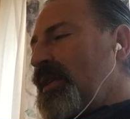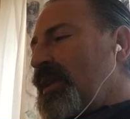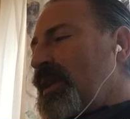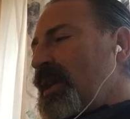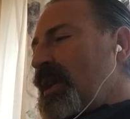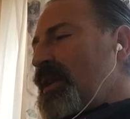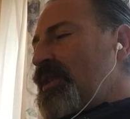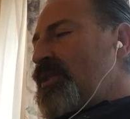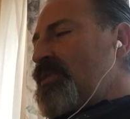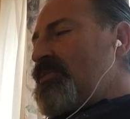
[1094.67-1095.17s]

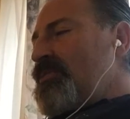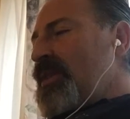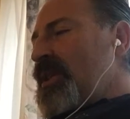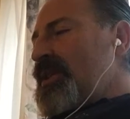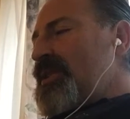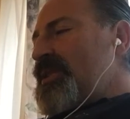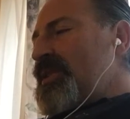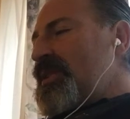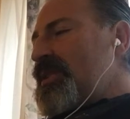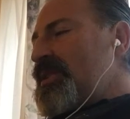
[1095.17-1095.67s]
And you
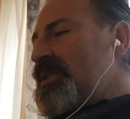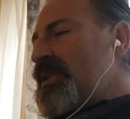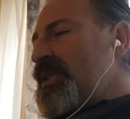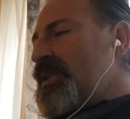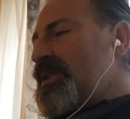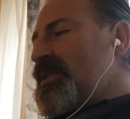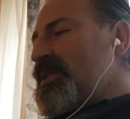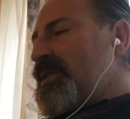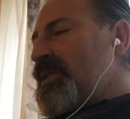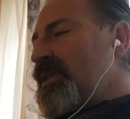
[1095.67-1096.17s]
must
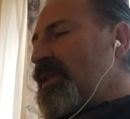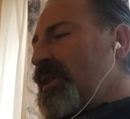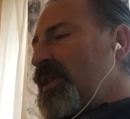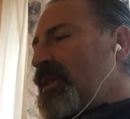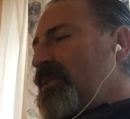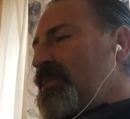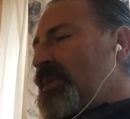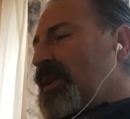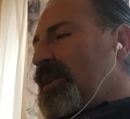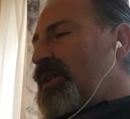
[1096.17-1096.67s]
insist,
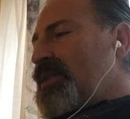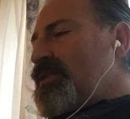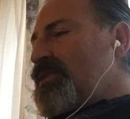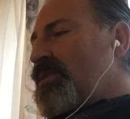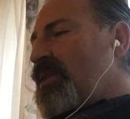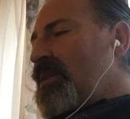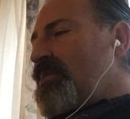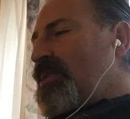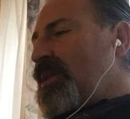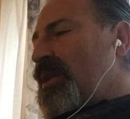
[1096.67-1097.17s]
because you
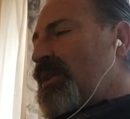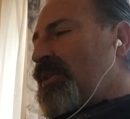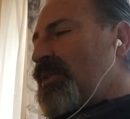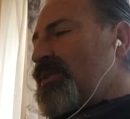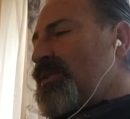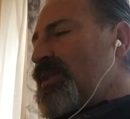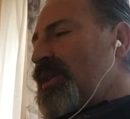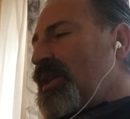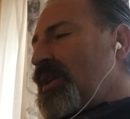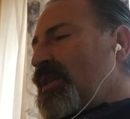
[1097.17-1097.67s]
are
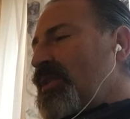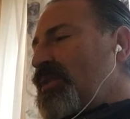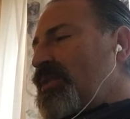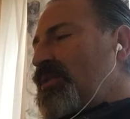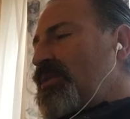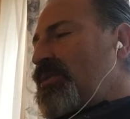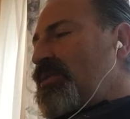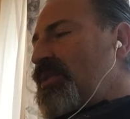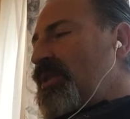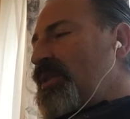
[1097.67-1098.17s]
brothers,
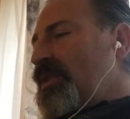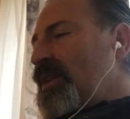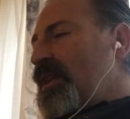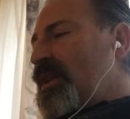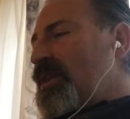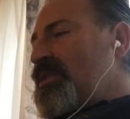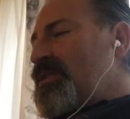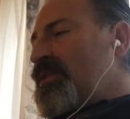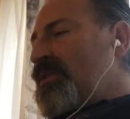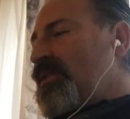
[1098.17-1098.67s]
you in the
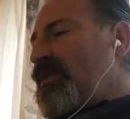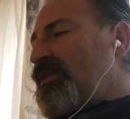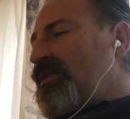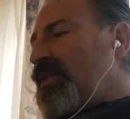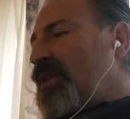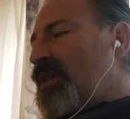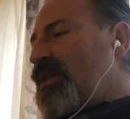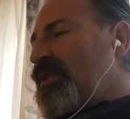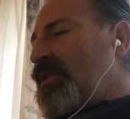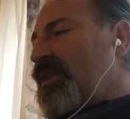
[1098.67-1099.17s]
house of the
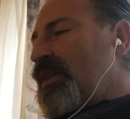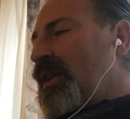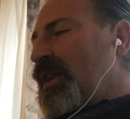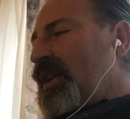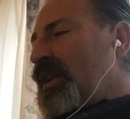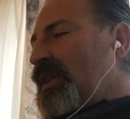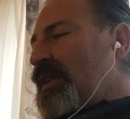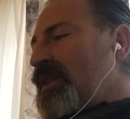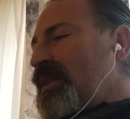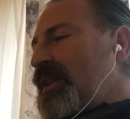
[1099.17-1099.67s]
Father,
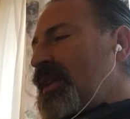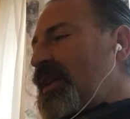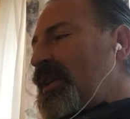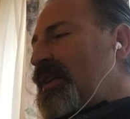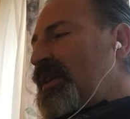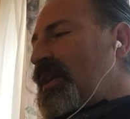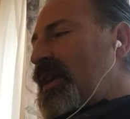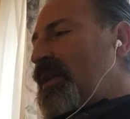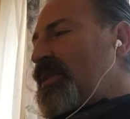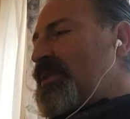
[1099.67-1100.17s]

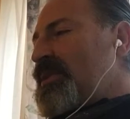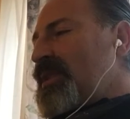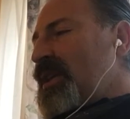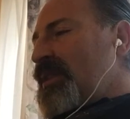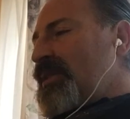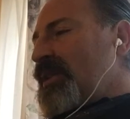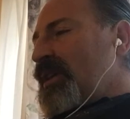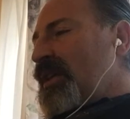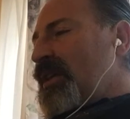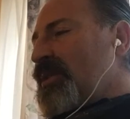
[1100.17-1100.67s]
they
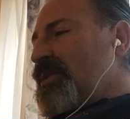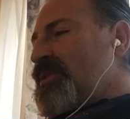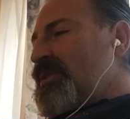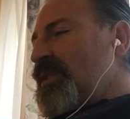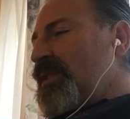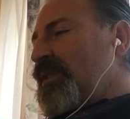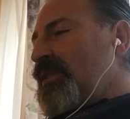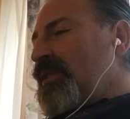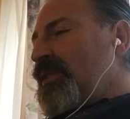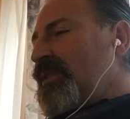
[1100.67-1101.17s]
outside the
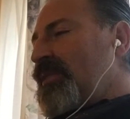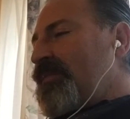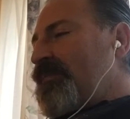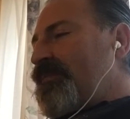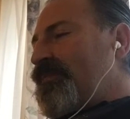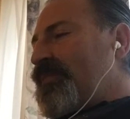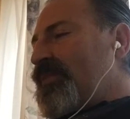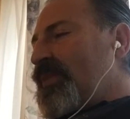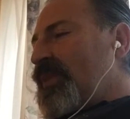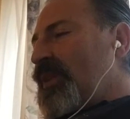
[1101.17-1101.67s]
house
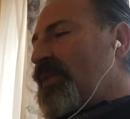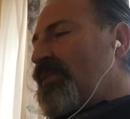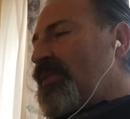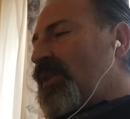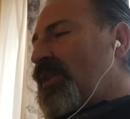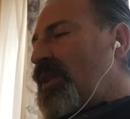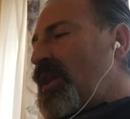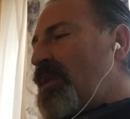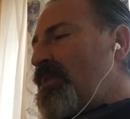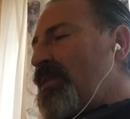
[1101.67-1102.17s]
of
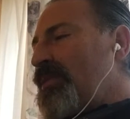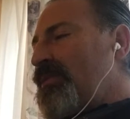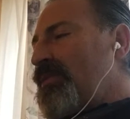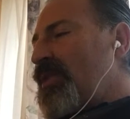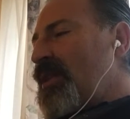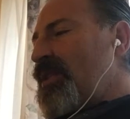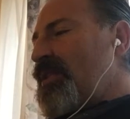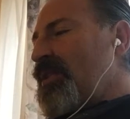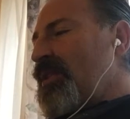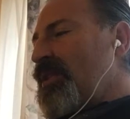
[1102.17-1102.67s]
the common
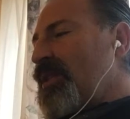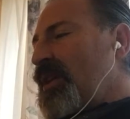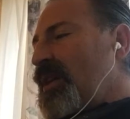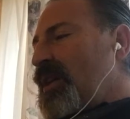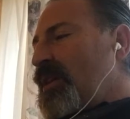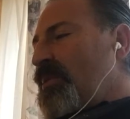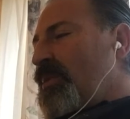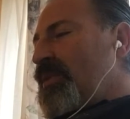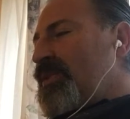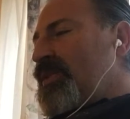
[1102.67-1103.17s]
Father,
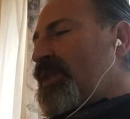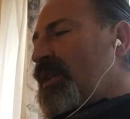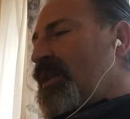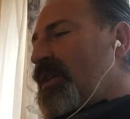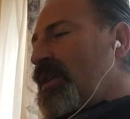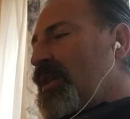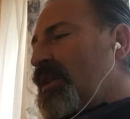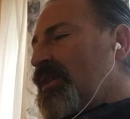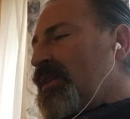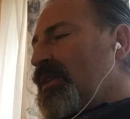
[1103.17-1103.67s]
with their
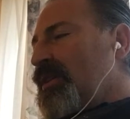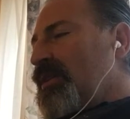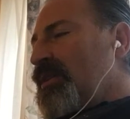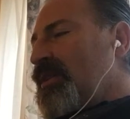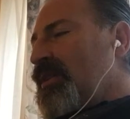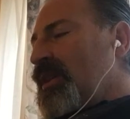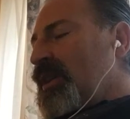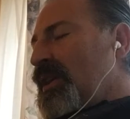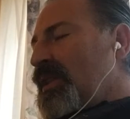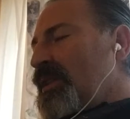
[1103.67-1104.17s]
hunger,
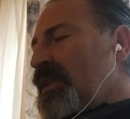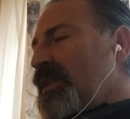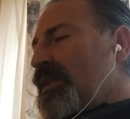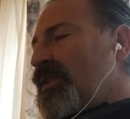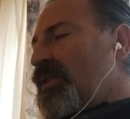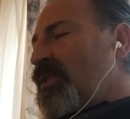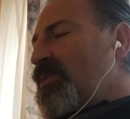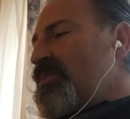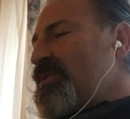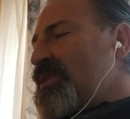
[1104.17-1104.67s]
their
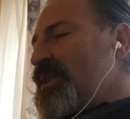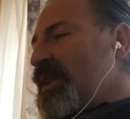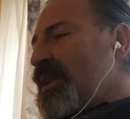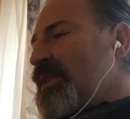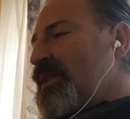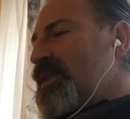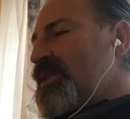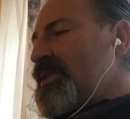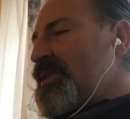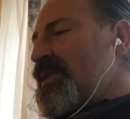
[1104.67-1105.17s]

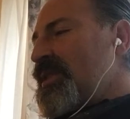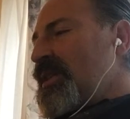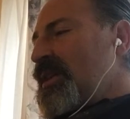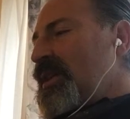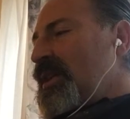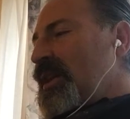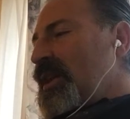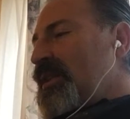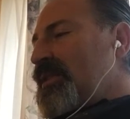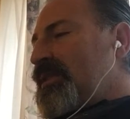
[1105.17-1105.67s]
homesickness,
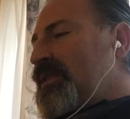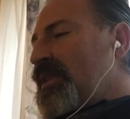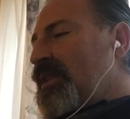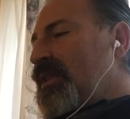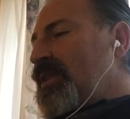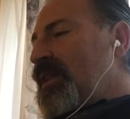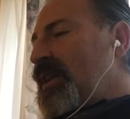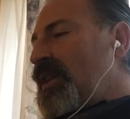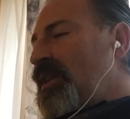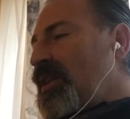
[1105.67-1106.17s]

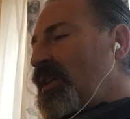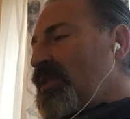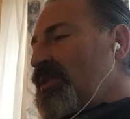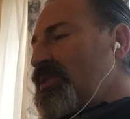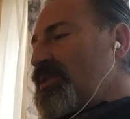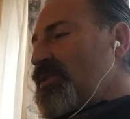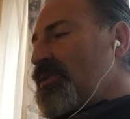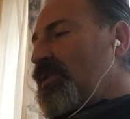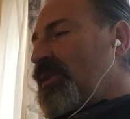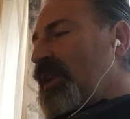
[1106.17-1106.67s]
until they
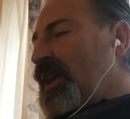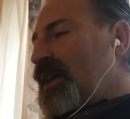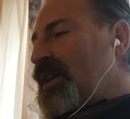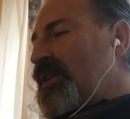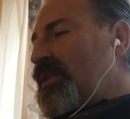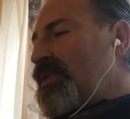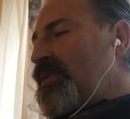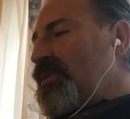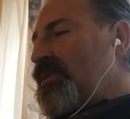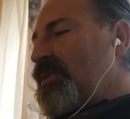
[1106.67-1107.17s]
also,
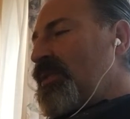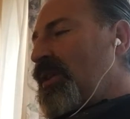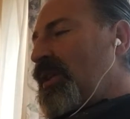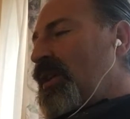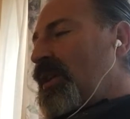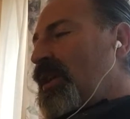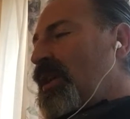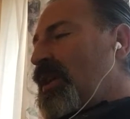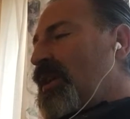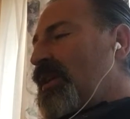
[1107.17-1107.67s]
like you,
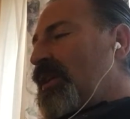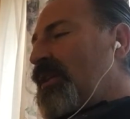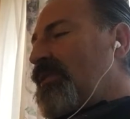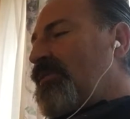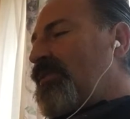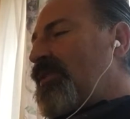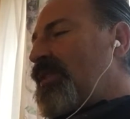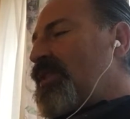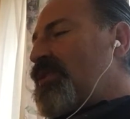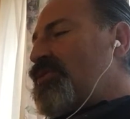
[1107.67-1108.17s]
are
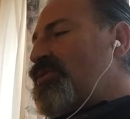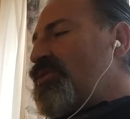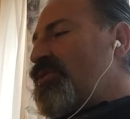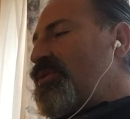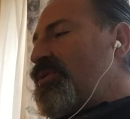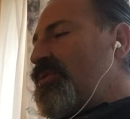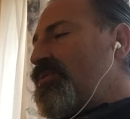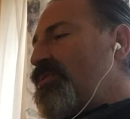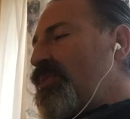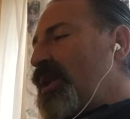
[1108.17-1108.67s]
given the
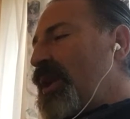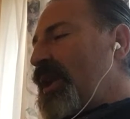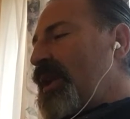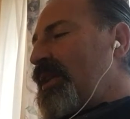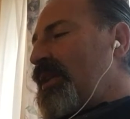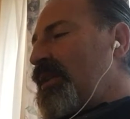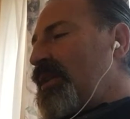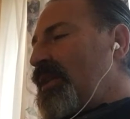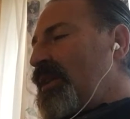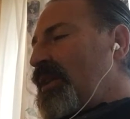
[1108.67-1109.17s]
true
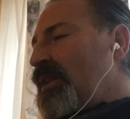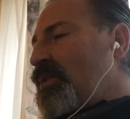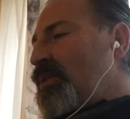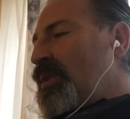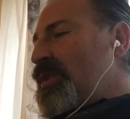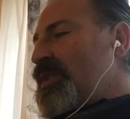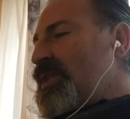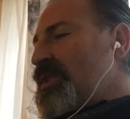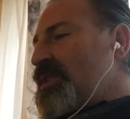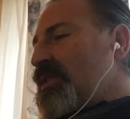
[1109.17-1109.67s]
bread,
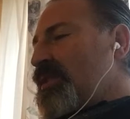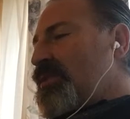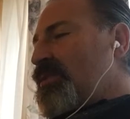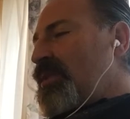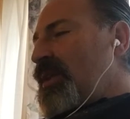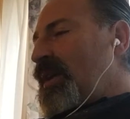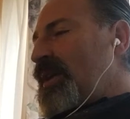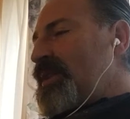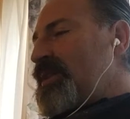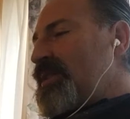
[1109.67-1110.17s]
which is the
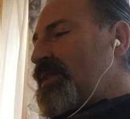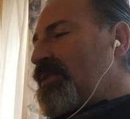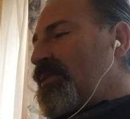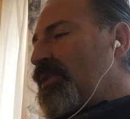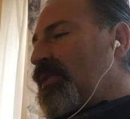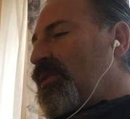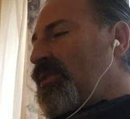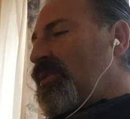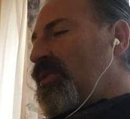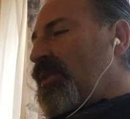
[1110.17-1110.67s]
Christ of
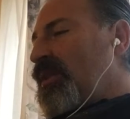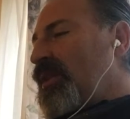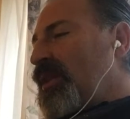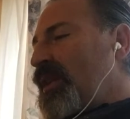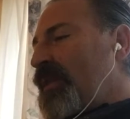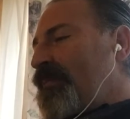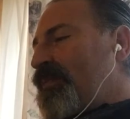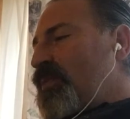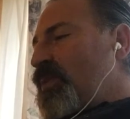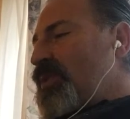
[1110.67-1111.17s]
the Lord,
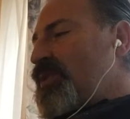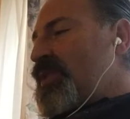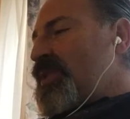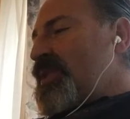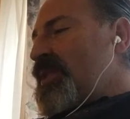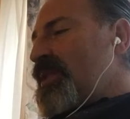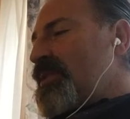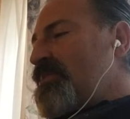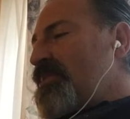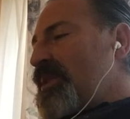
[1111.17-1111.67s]
which
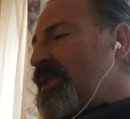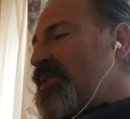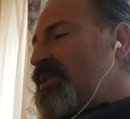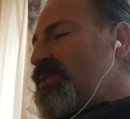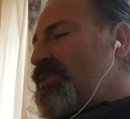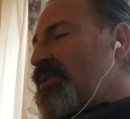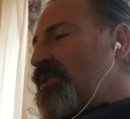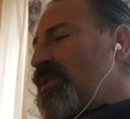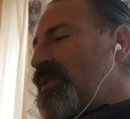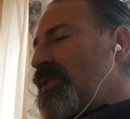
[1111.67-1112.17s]
is
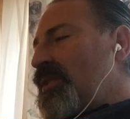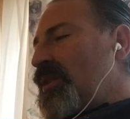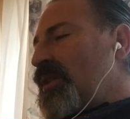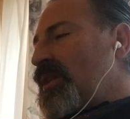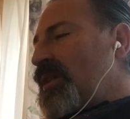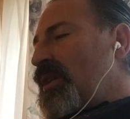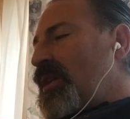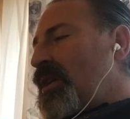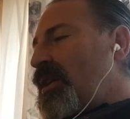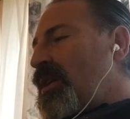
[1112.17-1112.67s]
administered
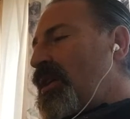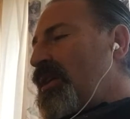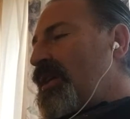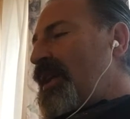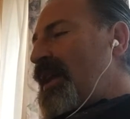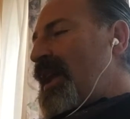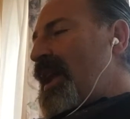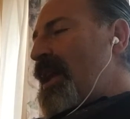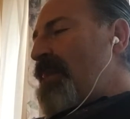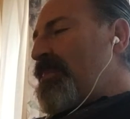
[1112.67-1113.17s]
on
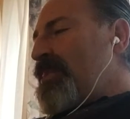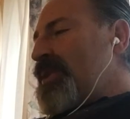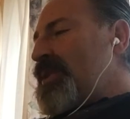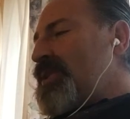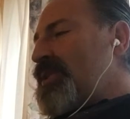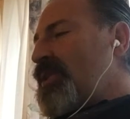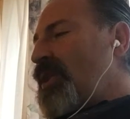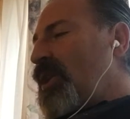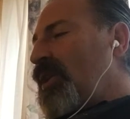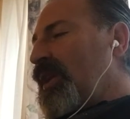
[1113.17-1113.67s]

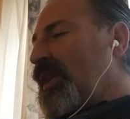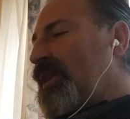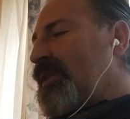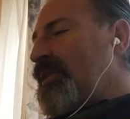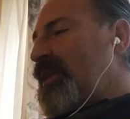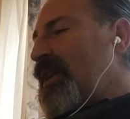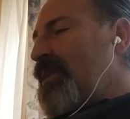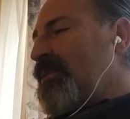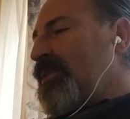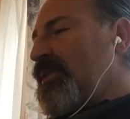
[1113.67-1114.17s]
apostolic
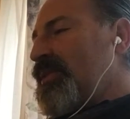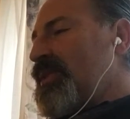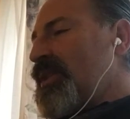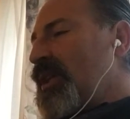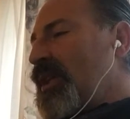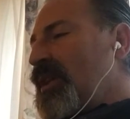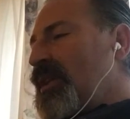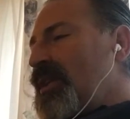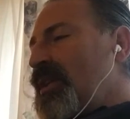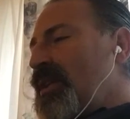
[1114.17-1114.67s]
tables,
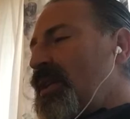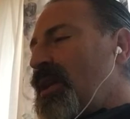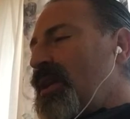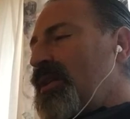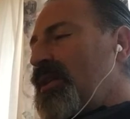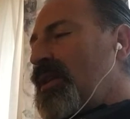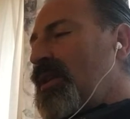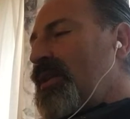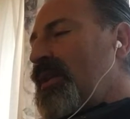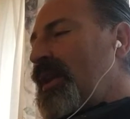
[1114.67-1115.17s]

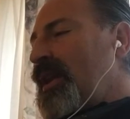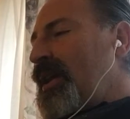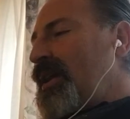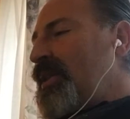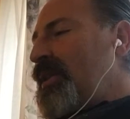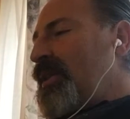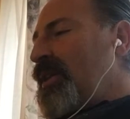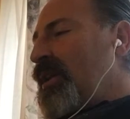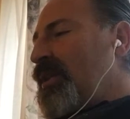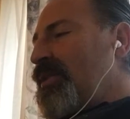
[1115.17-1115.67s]
not on
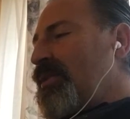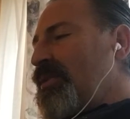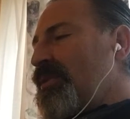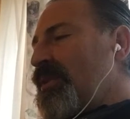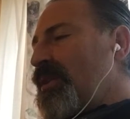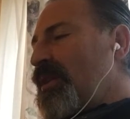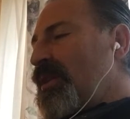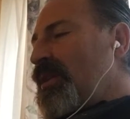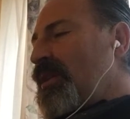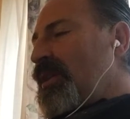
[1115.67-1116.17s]
any
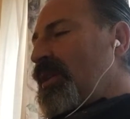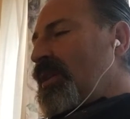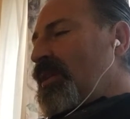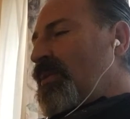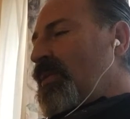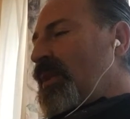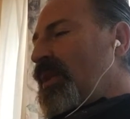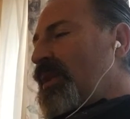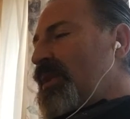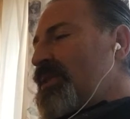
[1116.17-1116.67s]
other,
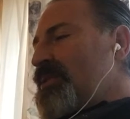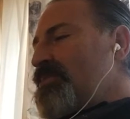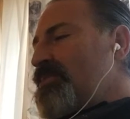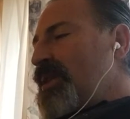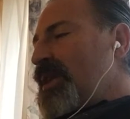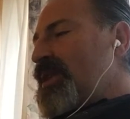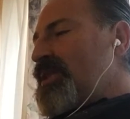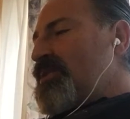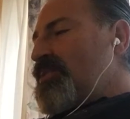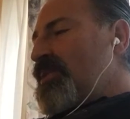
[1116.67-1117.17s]
where it is
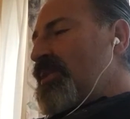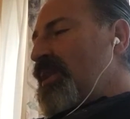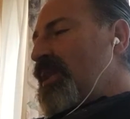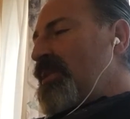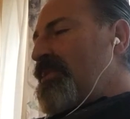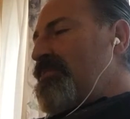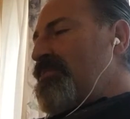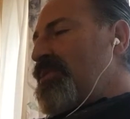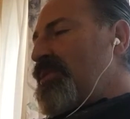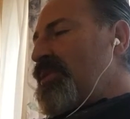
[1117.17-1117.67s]
mixed with
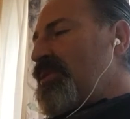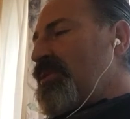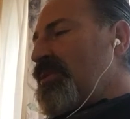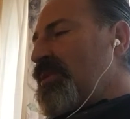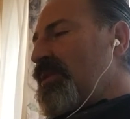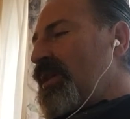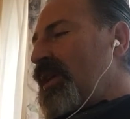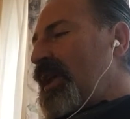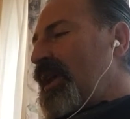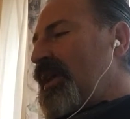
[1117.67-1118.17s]

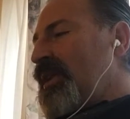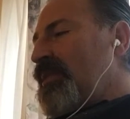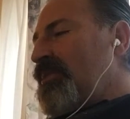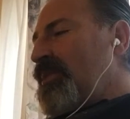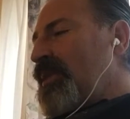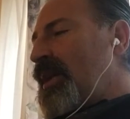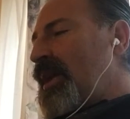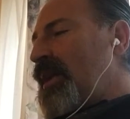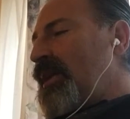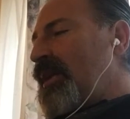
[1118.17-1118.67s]
impure
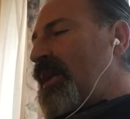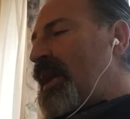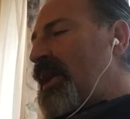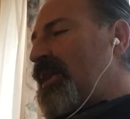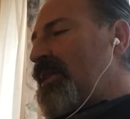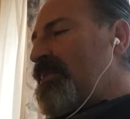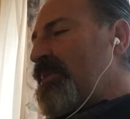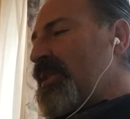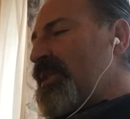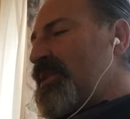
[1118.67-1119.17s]

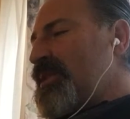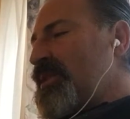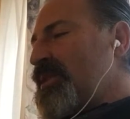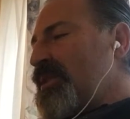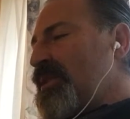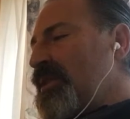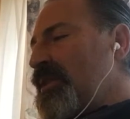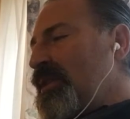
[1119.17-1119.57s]
elements.